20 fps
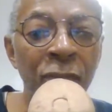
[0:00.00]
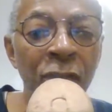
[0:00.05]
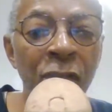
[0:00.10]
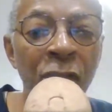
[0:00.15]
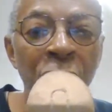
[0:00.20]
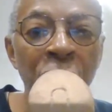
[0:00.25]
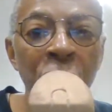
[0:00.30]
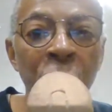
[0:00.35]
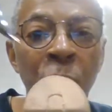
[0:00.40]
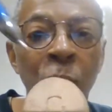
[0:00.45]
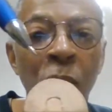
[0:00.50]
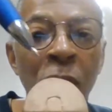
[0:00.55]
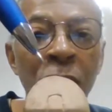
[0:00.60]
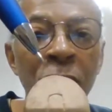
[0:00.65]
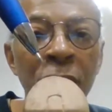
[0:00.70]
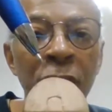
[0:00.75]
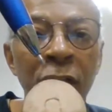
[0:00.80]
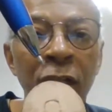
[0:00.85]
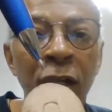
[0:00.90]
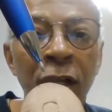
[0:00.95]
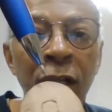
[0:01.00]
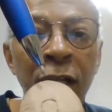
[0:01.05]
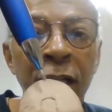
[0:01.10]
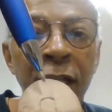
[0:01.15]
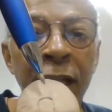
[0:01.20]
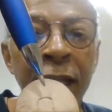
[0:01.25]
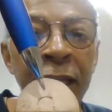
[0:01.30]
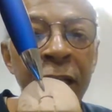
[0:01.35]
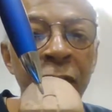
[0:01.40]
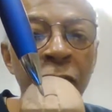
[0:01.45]
You want
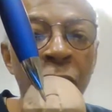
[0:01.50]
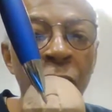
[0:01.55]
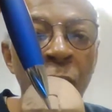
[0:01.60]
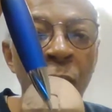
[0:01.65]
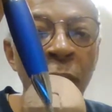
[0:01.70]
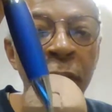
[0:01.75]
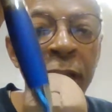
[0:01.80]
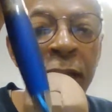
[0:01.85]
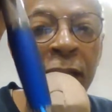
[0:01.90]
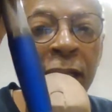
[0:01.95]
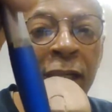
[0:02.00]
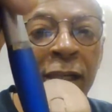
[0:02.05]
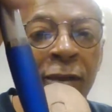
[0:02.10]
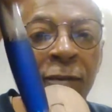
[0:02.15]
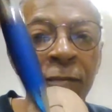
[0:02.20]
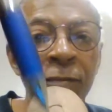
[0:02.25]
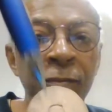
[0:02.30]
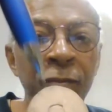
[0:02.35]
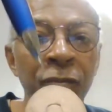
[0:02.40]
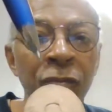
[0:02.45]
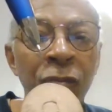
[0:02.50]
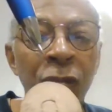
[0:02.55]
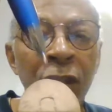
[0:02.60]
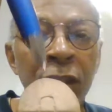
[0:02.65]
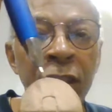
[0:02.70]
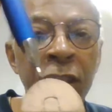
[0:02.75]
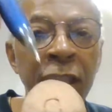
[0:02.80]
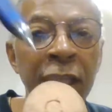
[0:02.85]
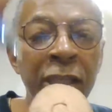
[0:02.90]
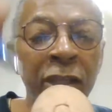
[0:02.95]
a grain
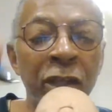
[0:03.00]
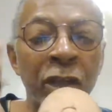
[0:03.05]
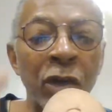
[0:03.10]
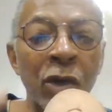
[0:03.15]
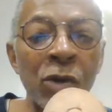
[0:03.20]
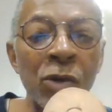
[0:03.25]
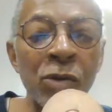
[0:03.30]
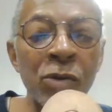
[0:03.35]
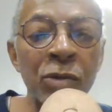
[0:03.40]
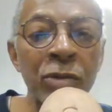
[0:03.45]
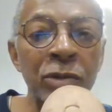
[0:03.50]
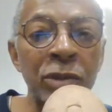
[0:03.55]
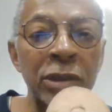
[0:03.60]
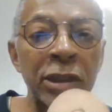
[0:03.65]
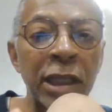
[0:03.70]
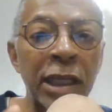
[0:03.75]
that goes